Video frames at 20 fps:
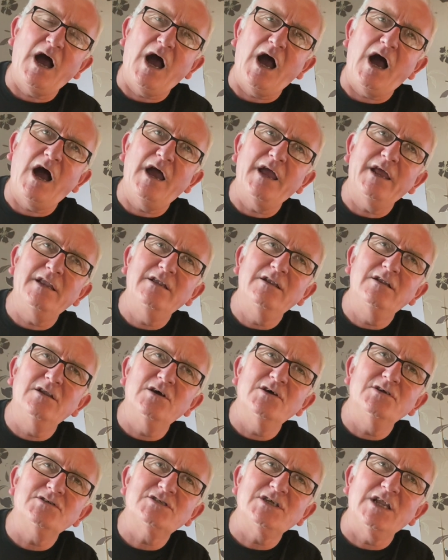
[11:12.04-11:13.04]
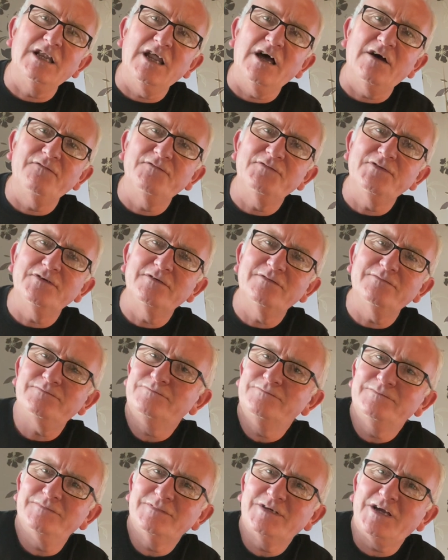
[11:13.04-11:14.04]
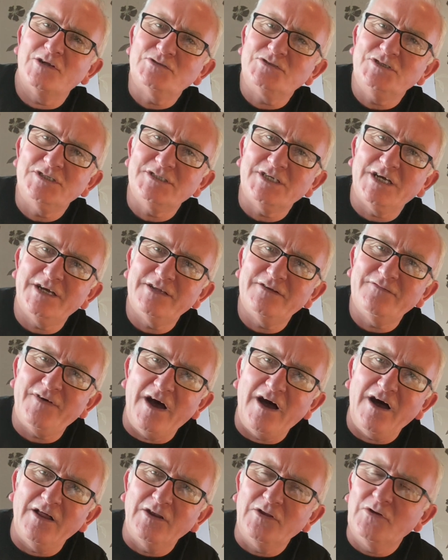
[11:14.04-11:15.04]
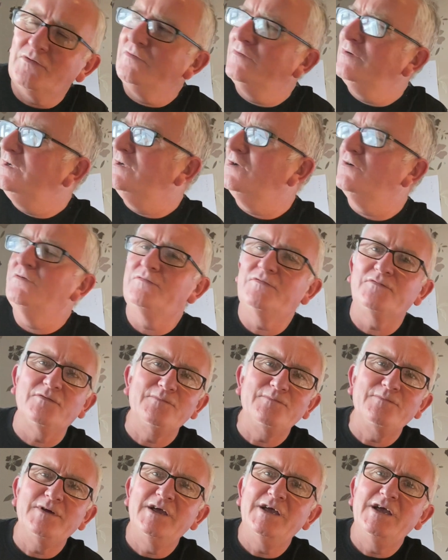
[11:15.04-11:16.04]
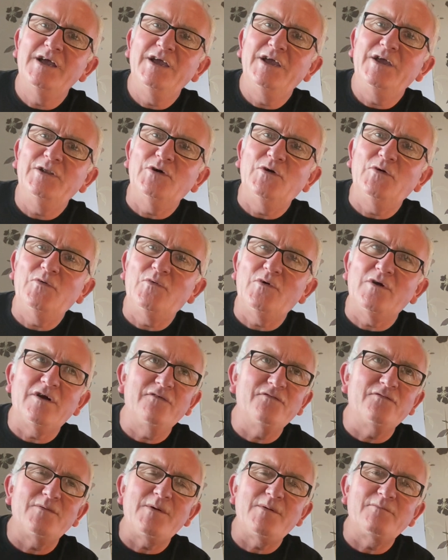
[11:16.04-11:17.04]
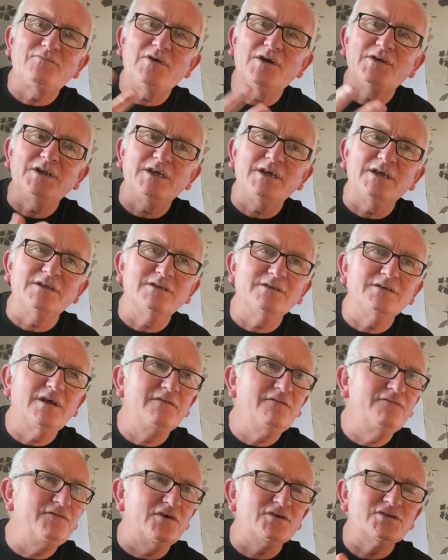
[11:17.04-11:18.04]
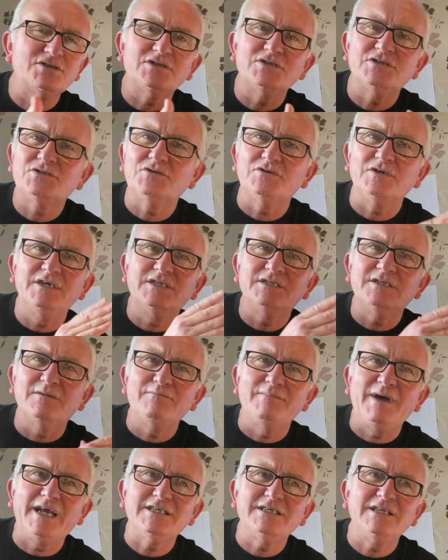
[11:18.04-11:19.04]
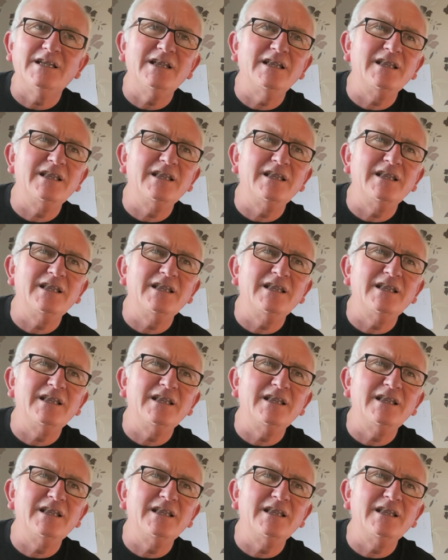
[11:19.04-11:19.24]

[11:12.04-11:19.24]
I learned to love the countryside of Harlow, you know, from, you know, wherever I'm running and, and Foster Street and Magdalen